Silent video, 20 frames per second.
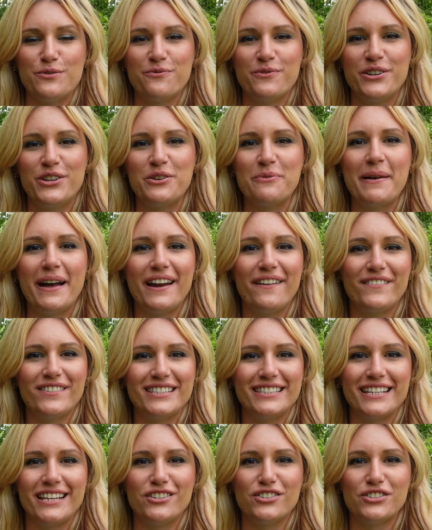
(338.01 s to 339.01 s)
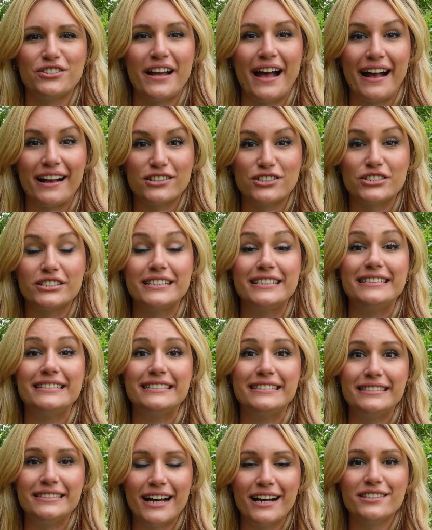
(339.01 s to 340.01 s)
when your manifestation actually
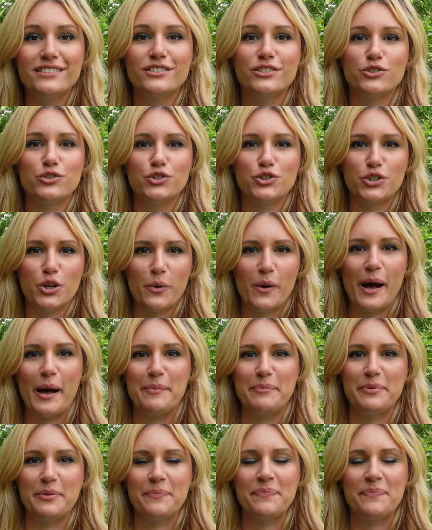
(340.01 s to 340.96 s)
does show up.